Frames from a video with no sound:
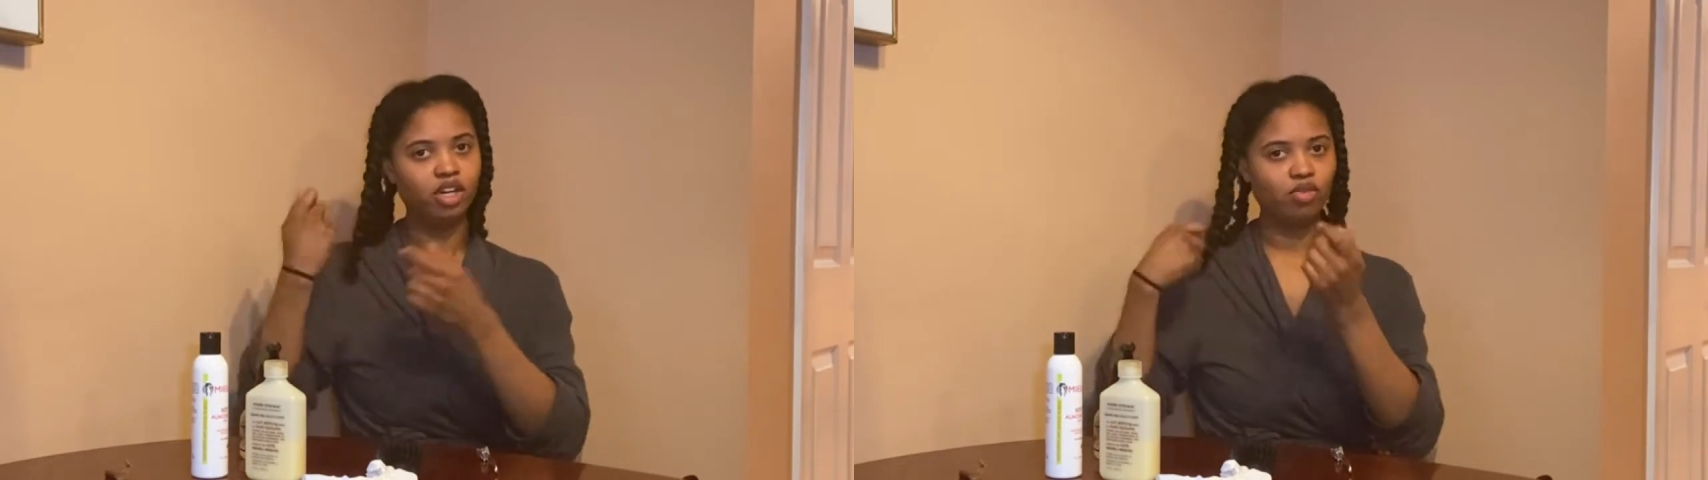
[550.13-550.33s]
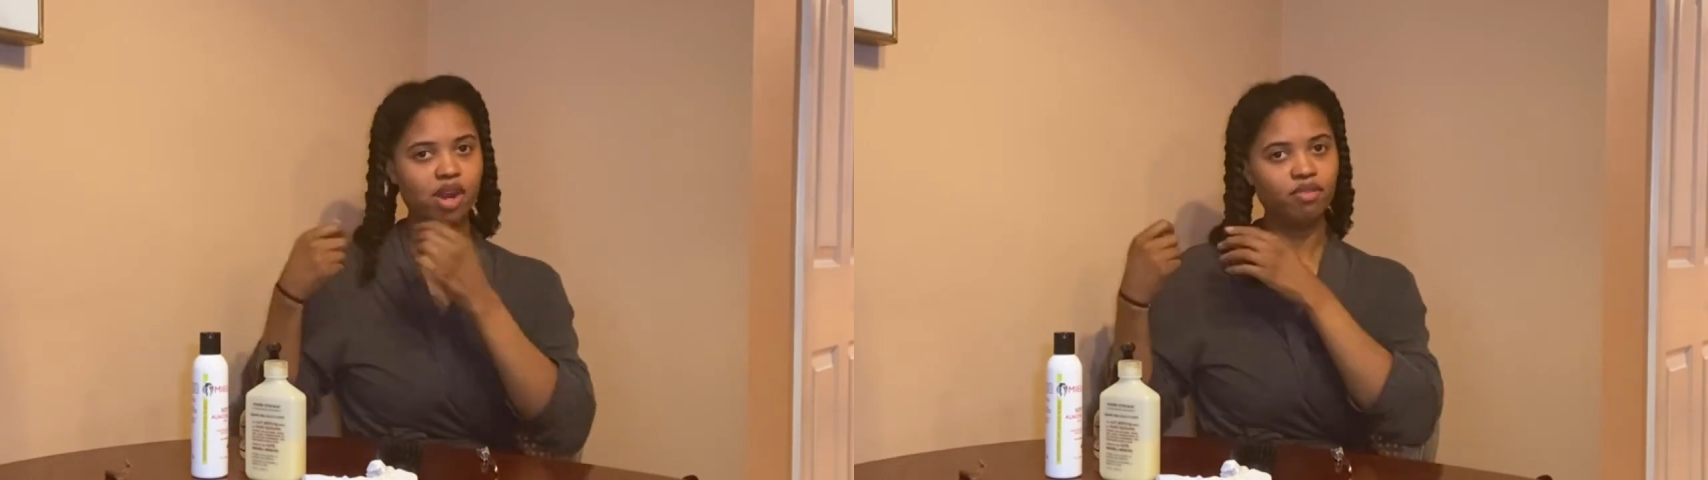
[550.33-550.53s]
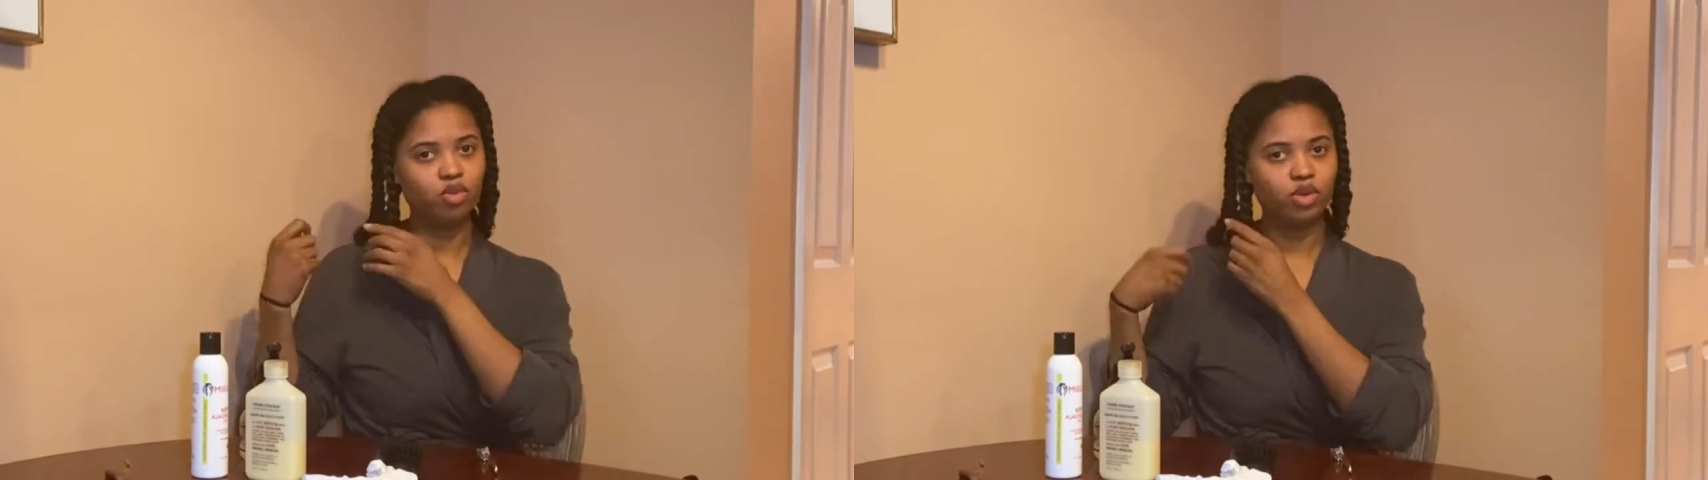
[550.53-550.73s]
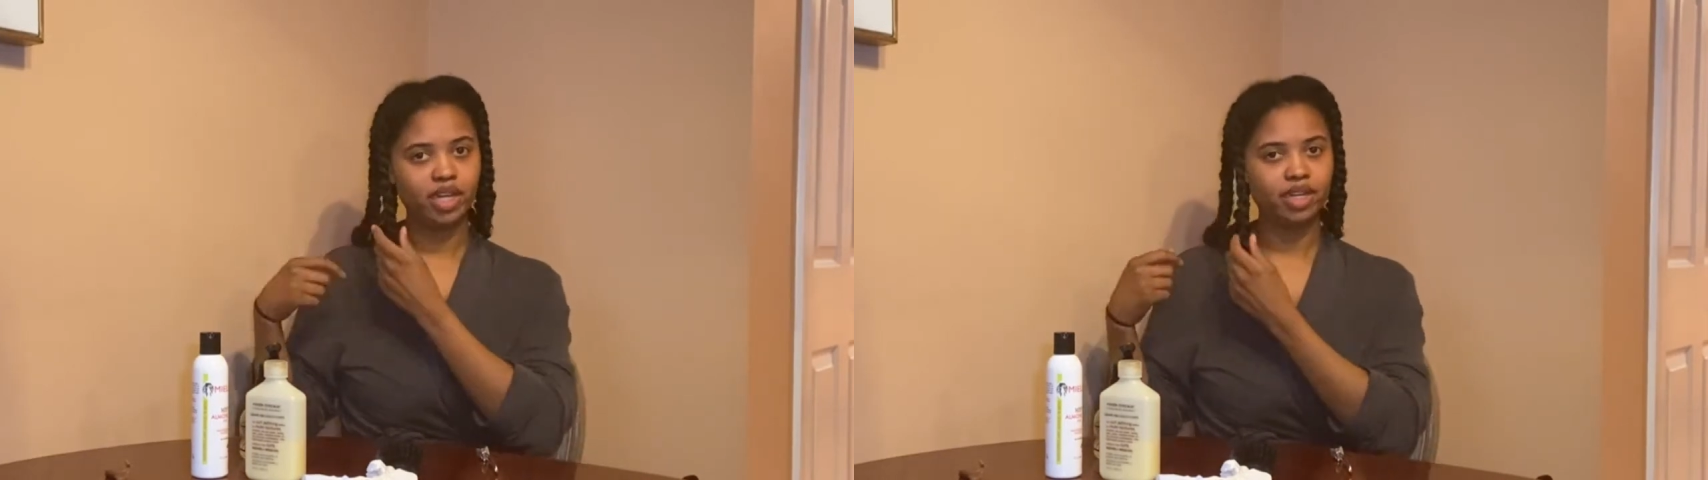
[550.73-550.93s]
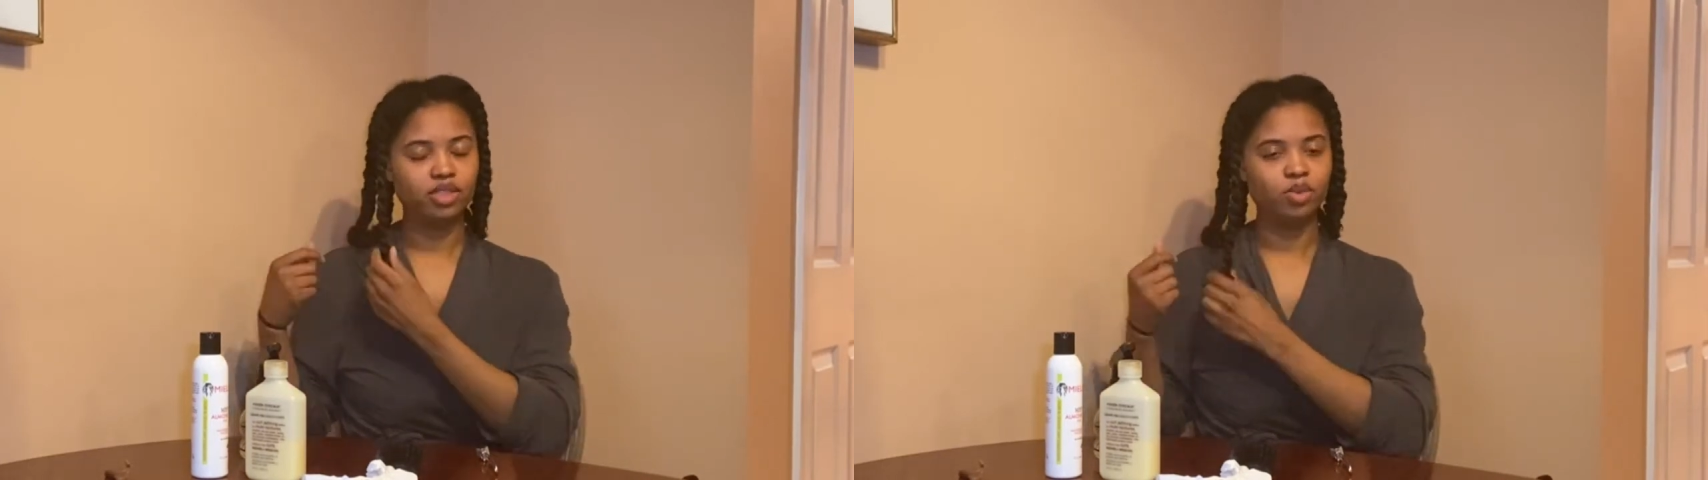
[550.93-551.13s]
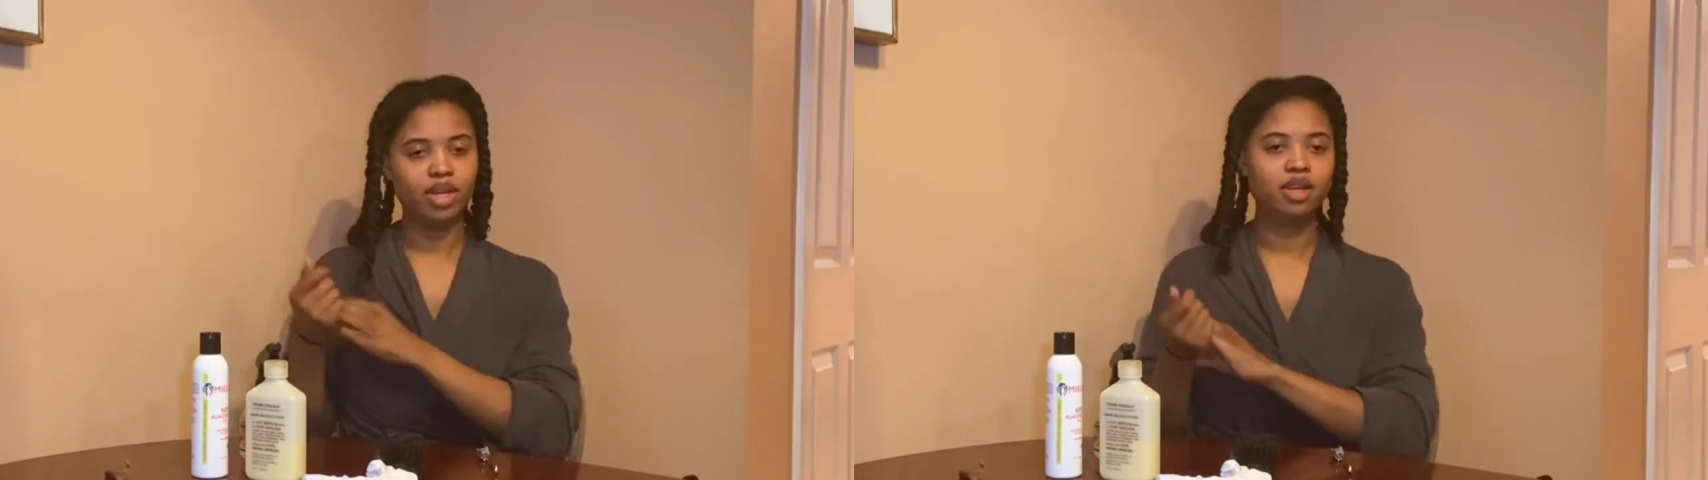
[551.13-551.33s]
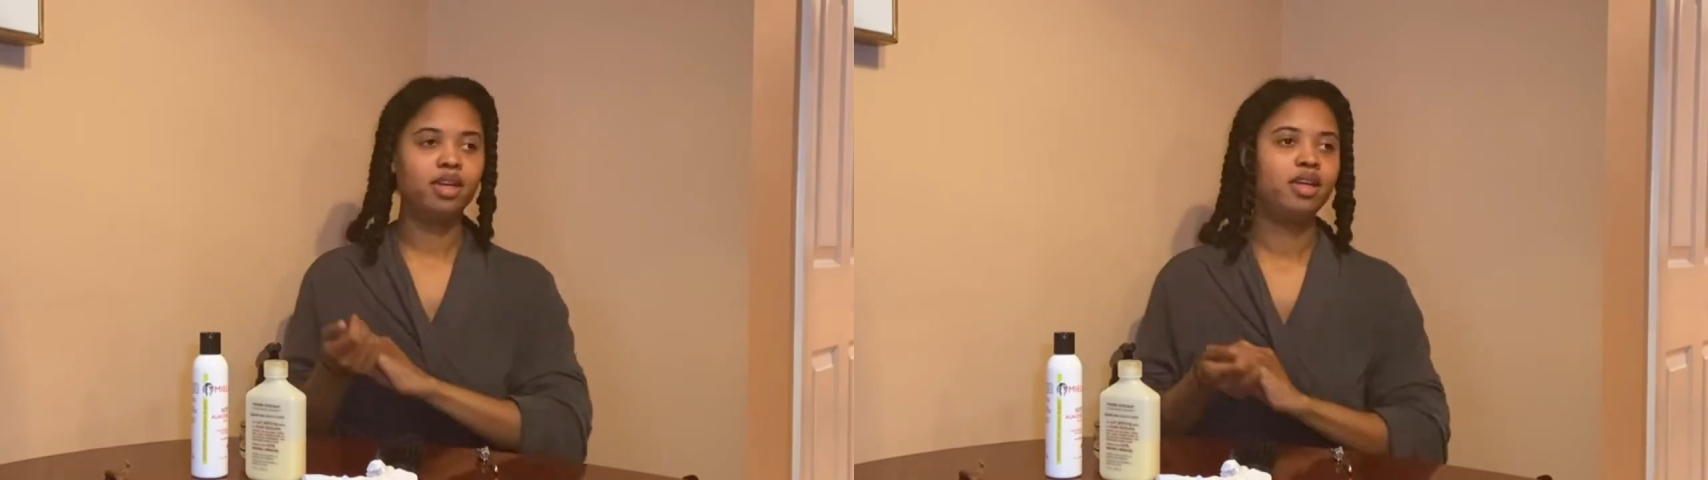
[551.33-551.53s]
unravel when it gets wet.